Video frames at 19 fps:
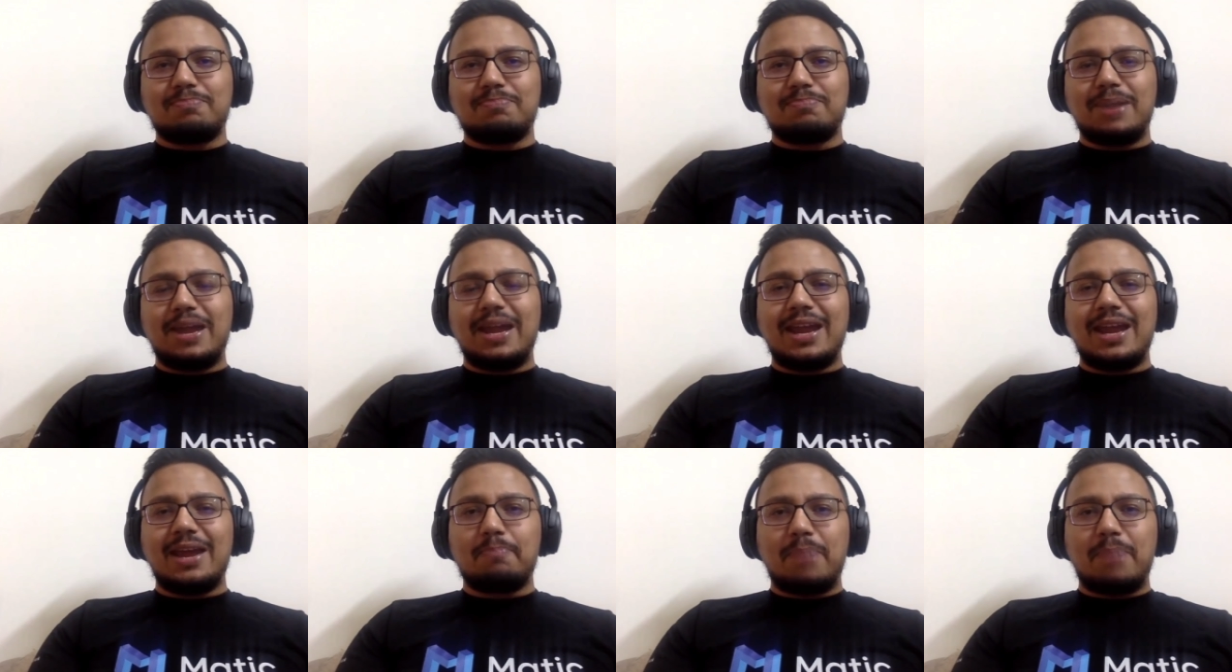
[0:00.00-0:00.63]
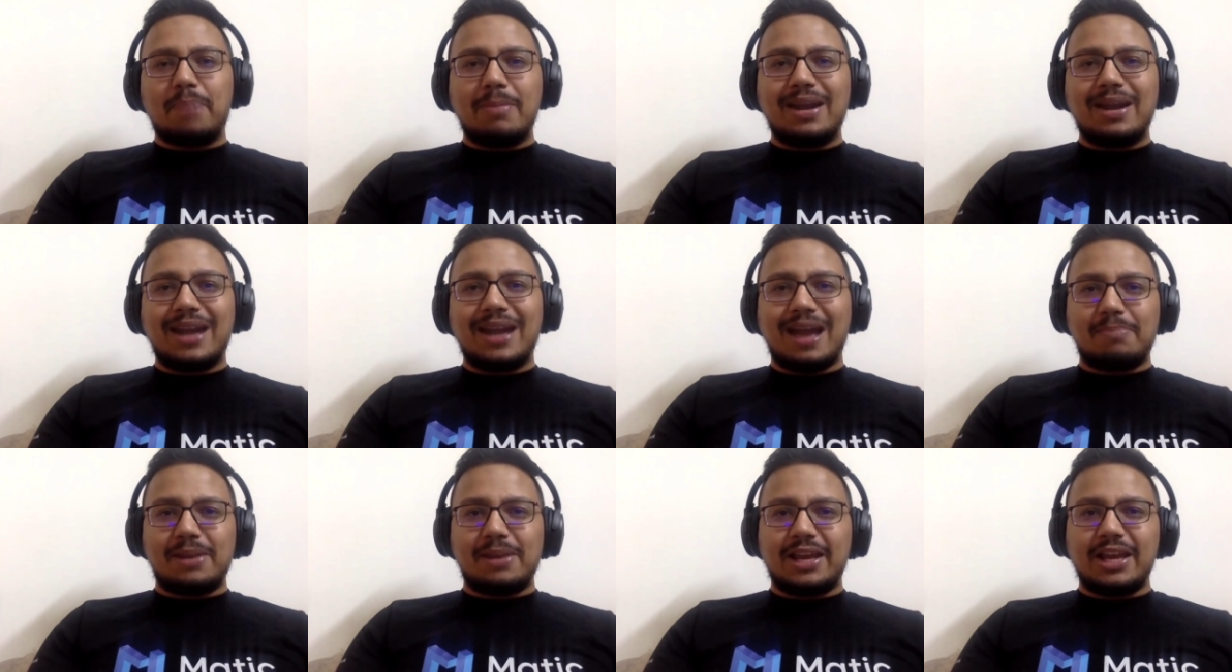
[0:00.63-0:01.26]
a pay payment
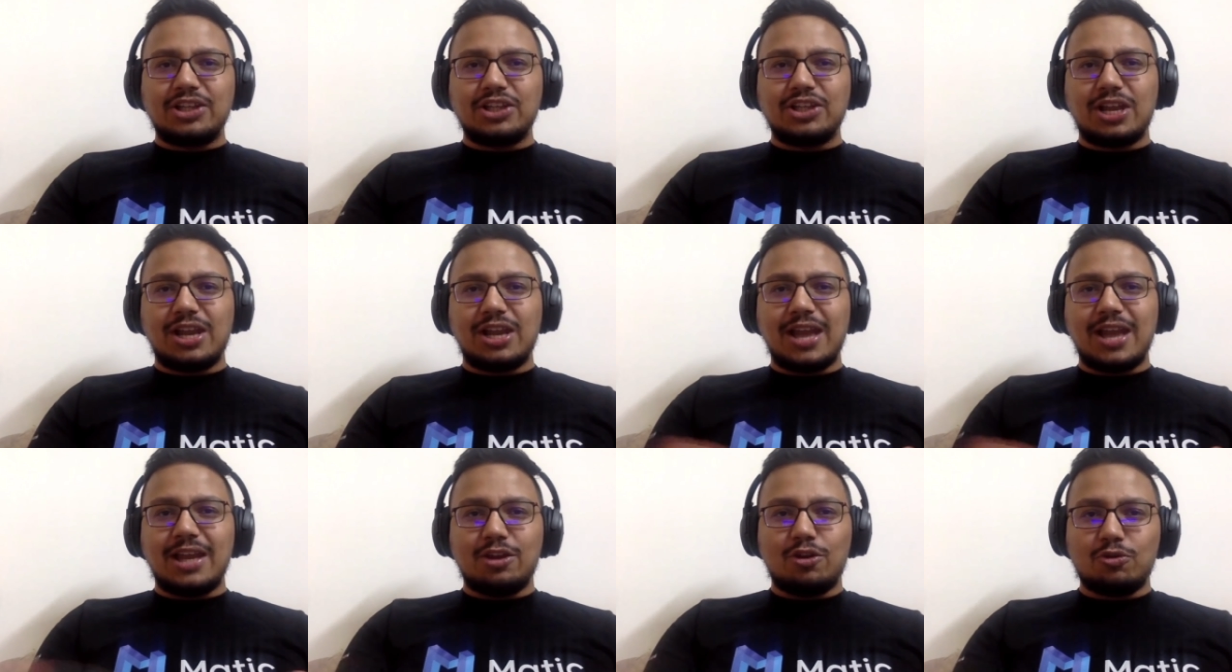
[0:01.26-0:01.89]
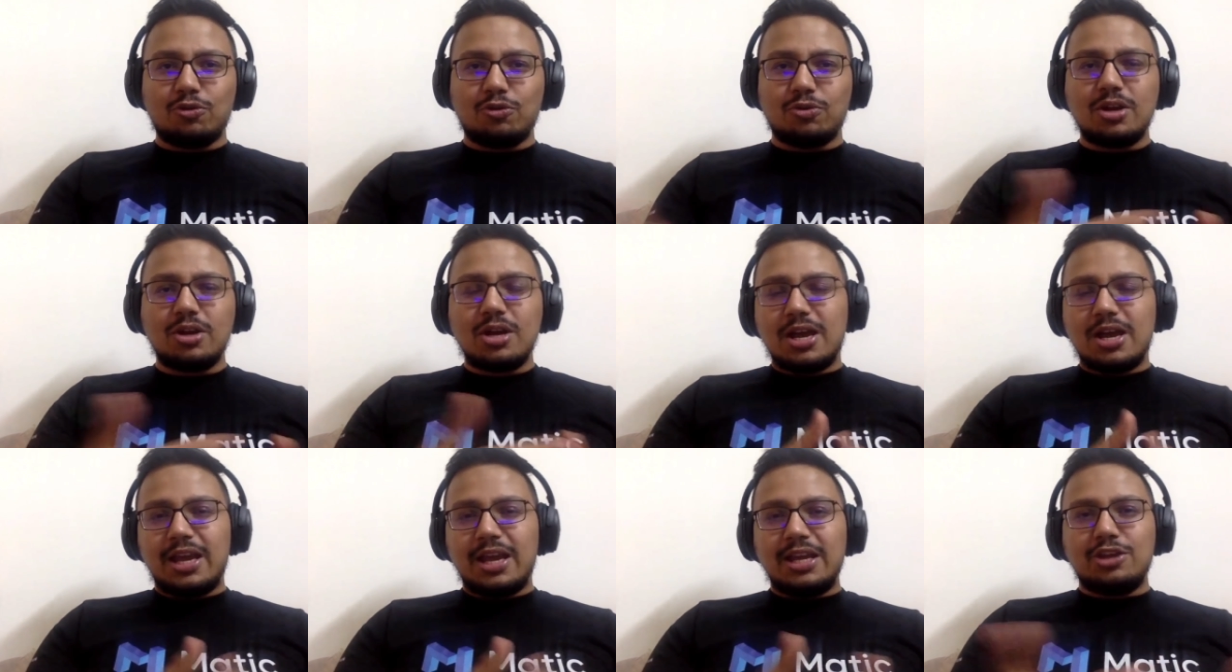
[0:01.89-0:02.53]
application like you know
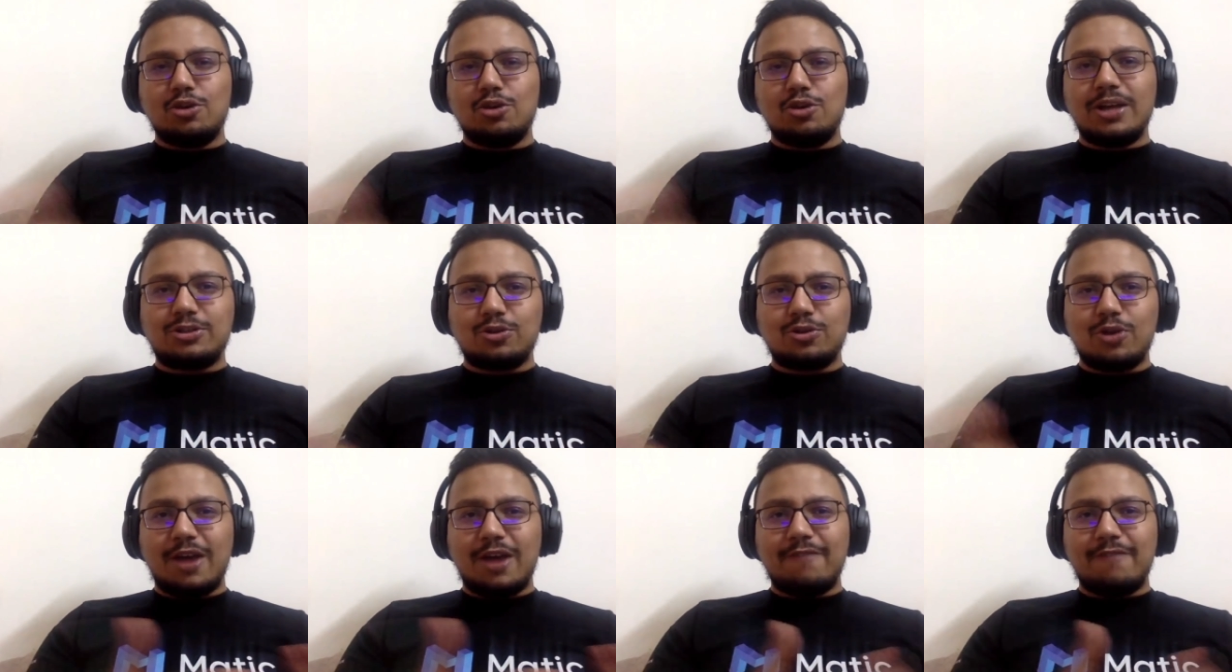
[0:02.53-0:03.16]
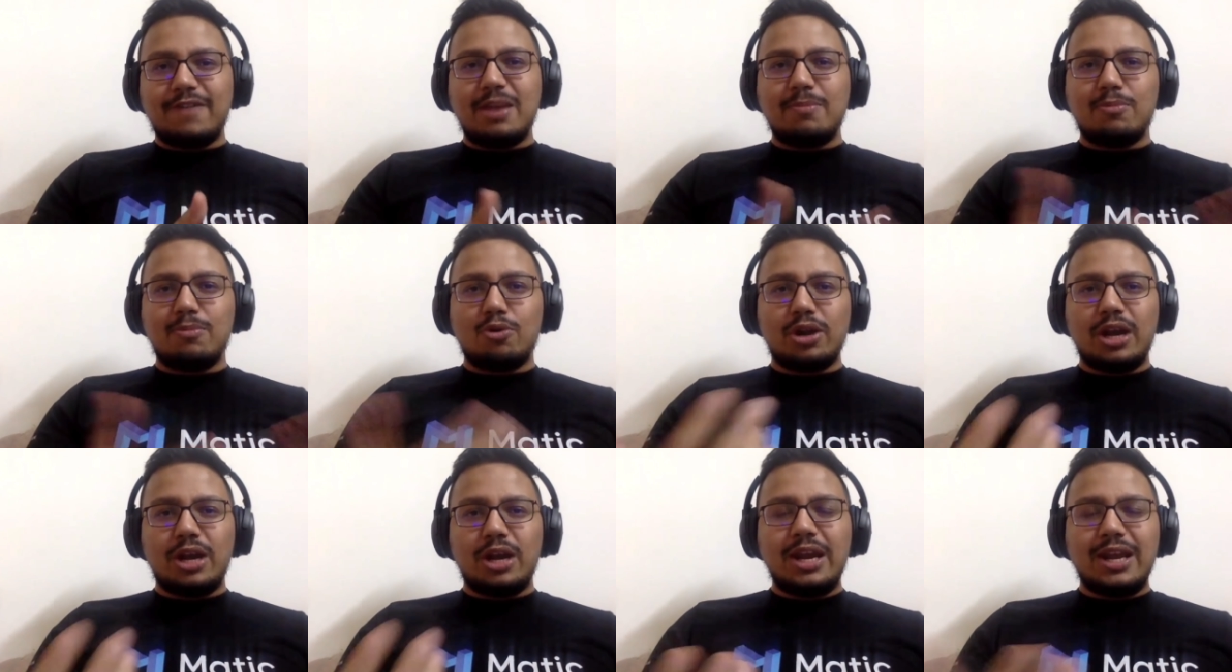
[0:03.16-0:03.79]
in US you have
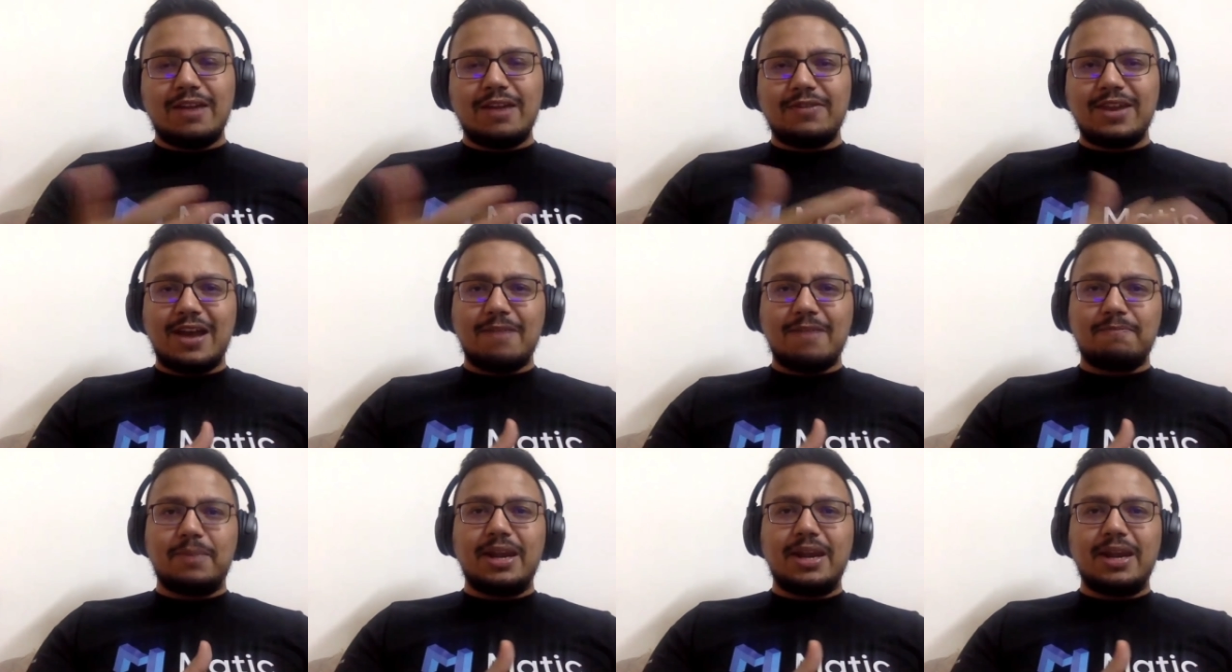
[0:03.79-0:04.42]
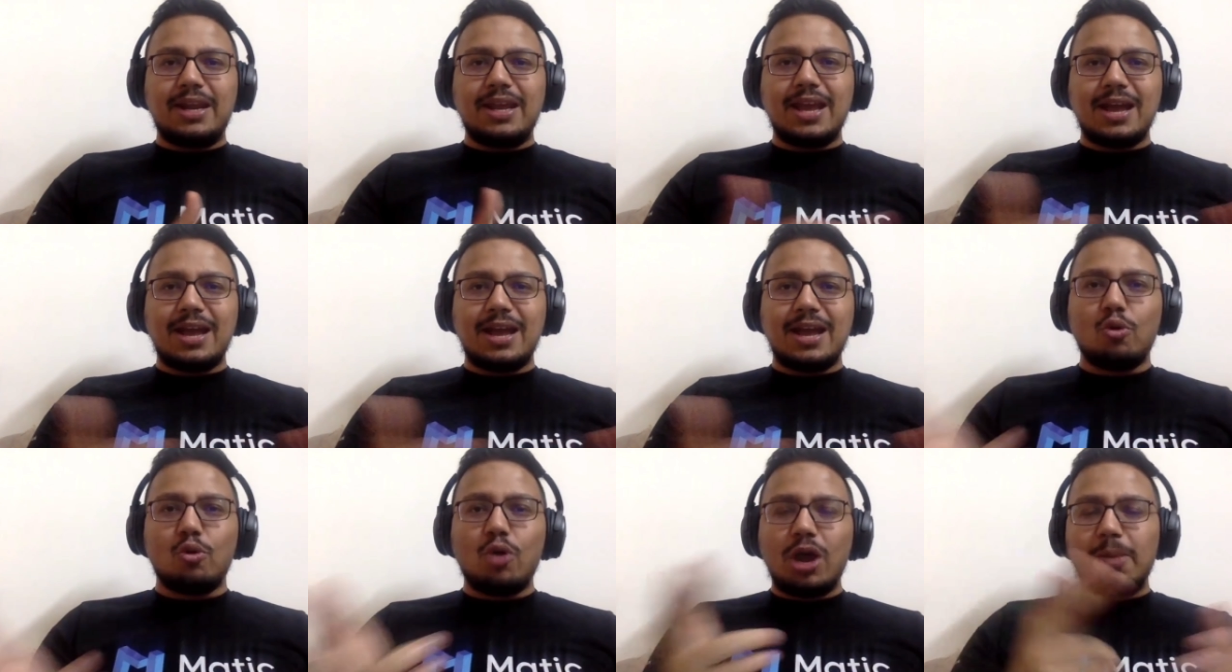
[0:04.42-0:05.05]
Venmo, in India we have
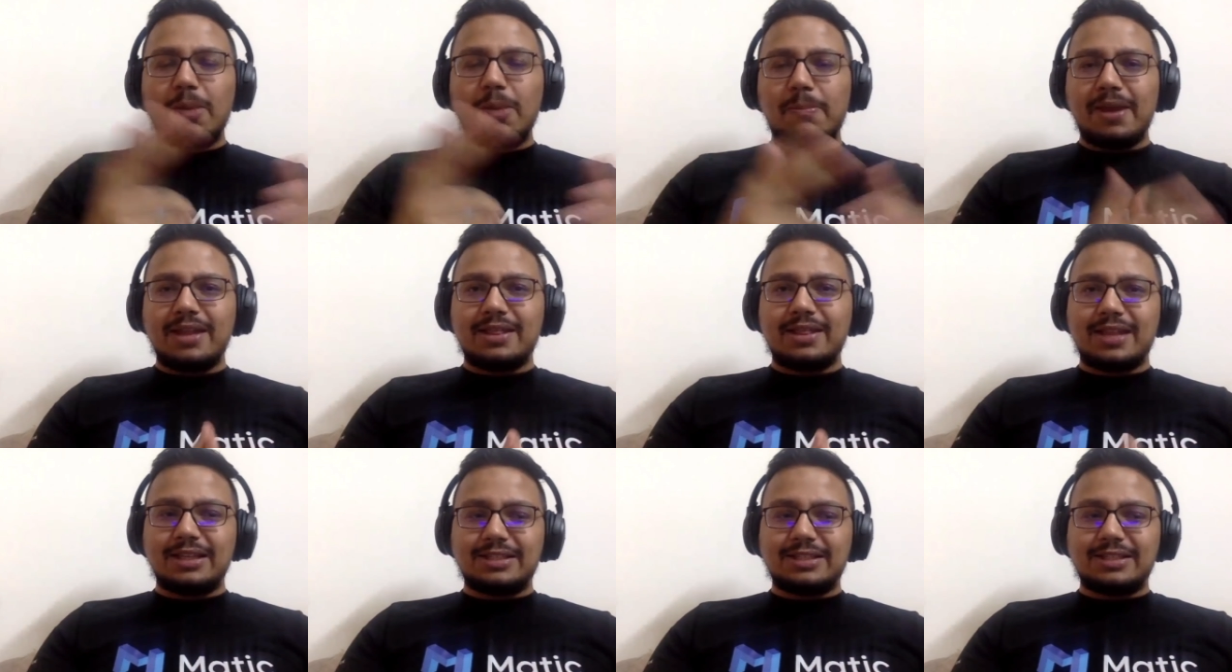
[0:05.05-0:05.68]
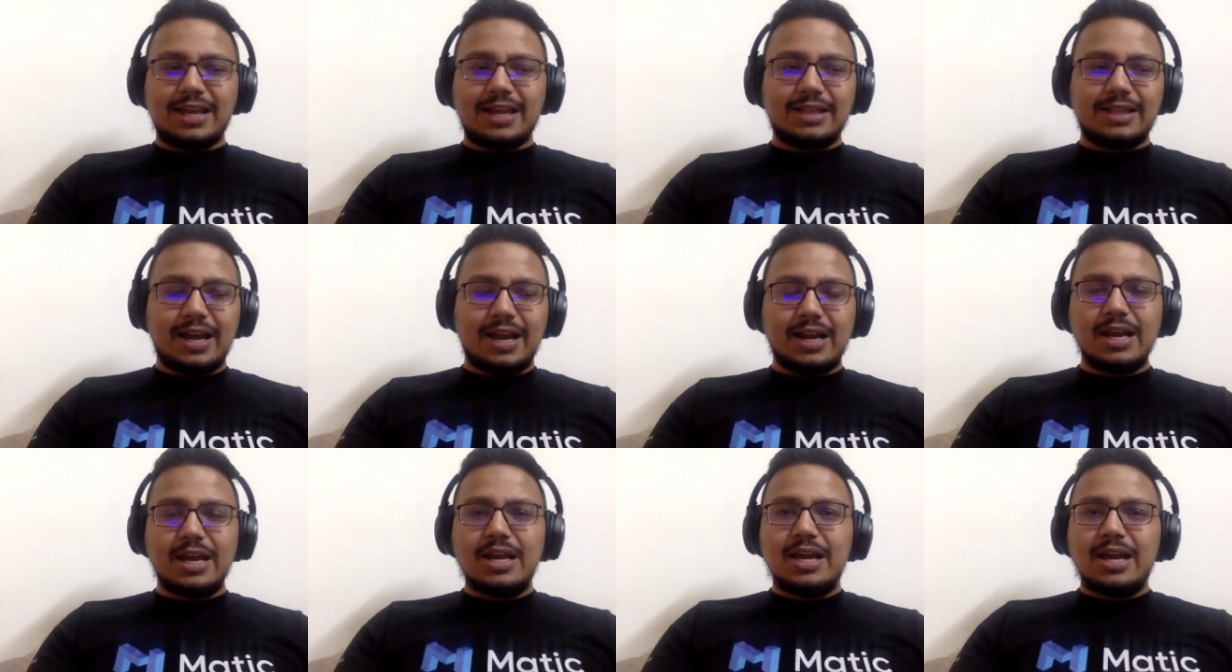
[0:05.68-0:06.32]
Paytm, Google Pay, things like
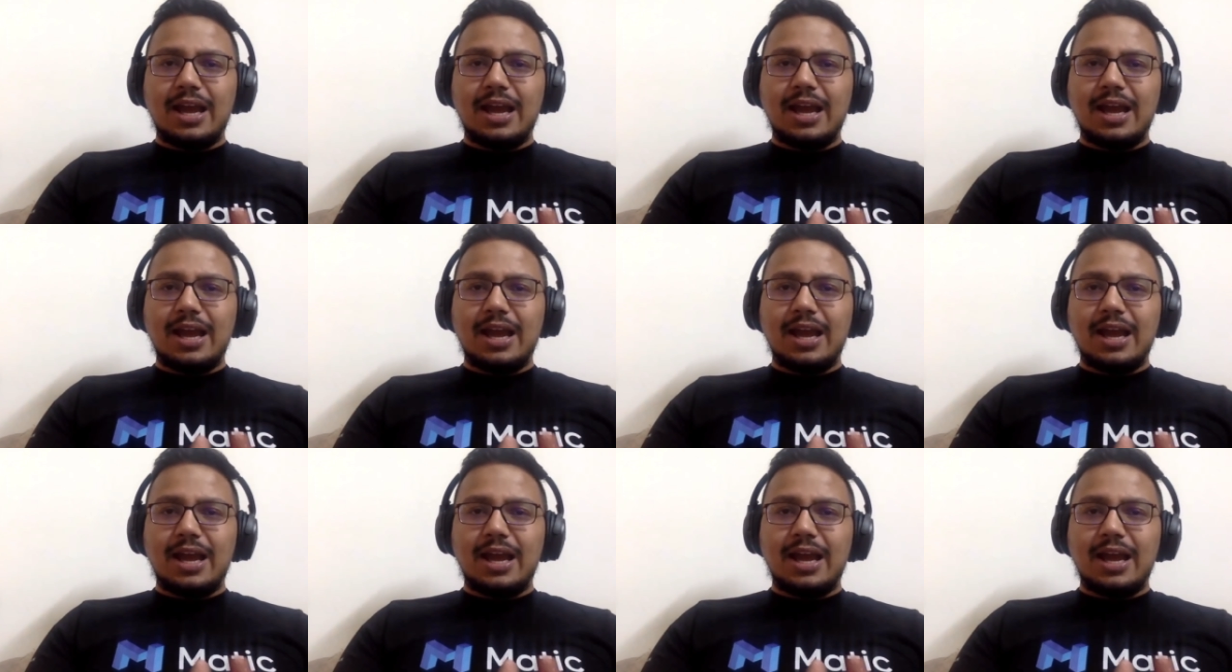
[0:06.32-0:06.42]
that.